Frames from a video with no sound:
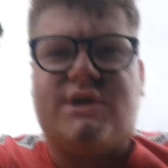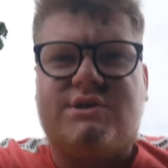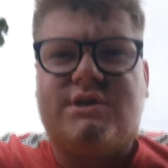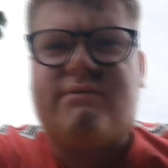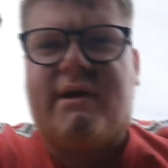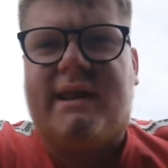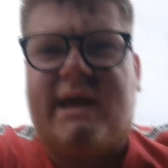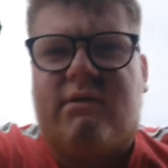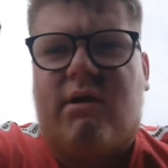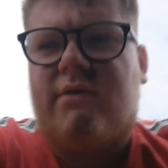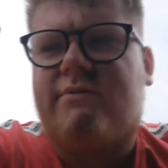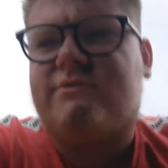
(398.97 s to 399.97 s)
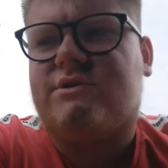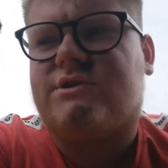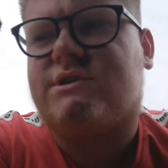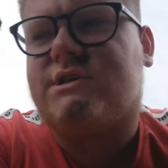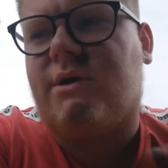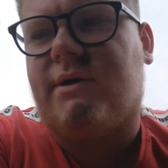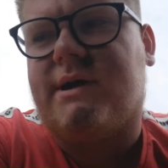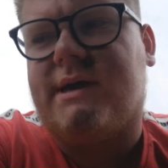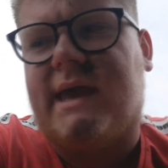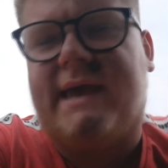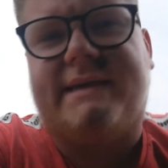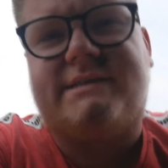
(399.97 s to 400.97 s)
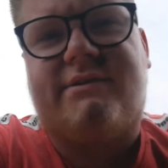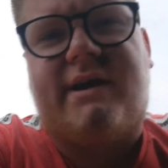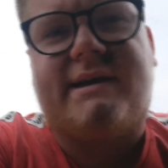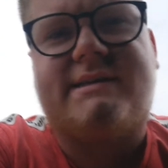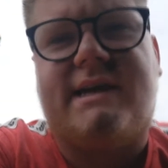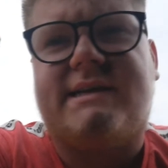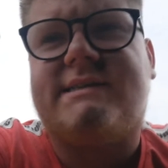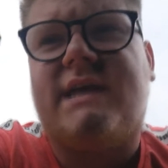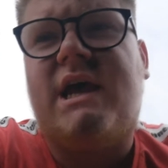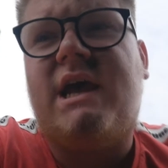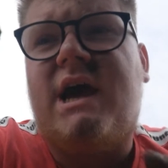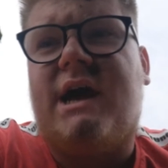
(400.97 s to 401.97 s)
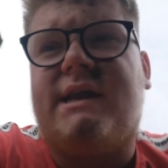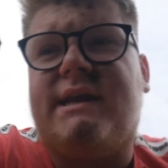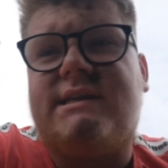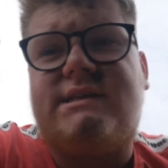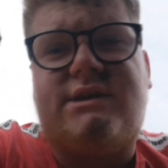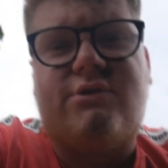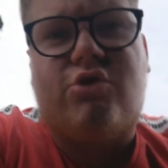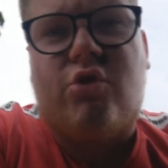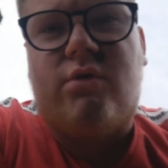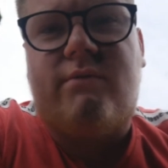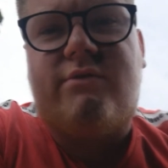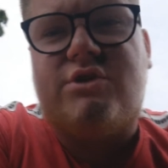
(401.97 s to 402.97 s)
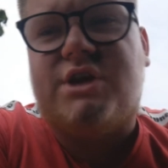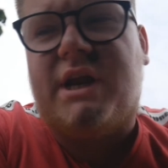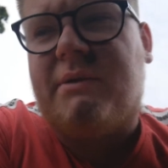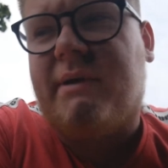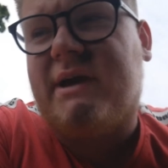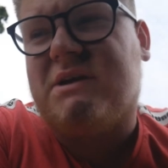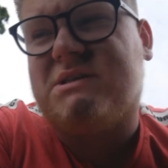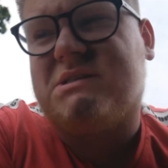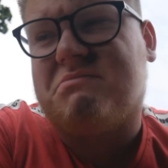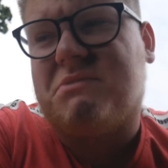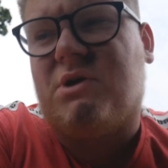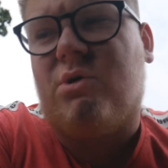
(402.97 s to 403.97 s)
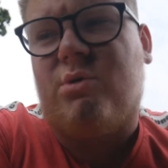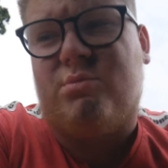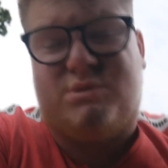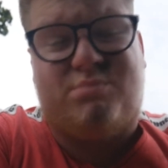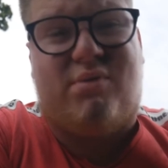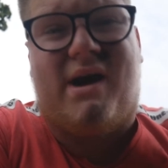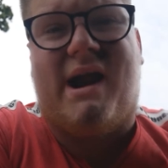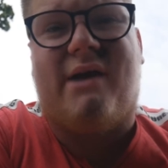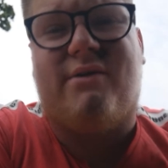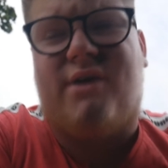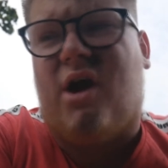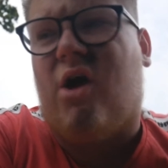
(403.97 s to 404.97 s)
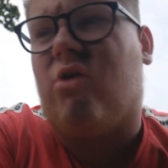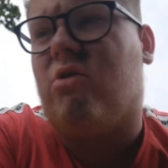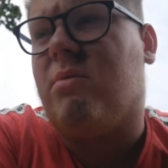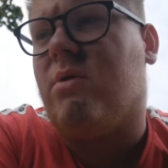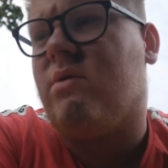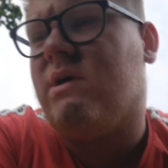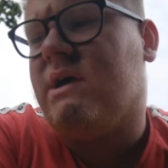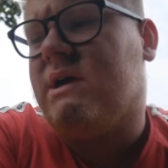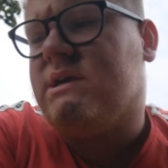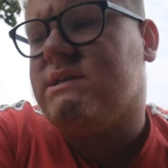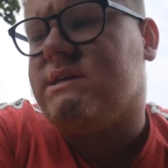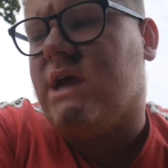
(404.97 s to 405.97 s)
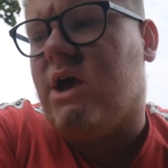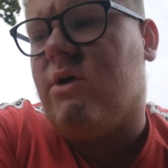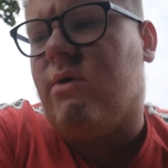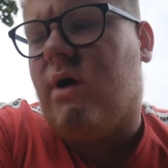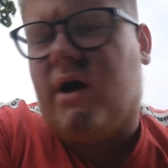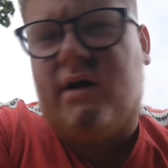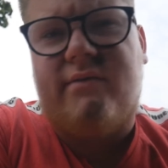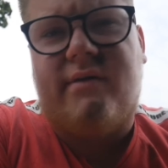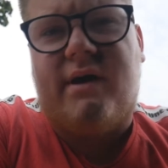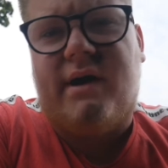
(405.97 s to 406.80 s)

so I took the radiator off just so I could get easier access. I needed to do a coolant flush anyway because the coolant was brown and horrible. So I've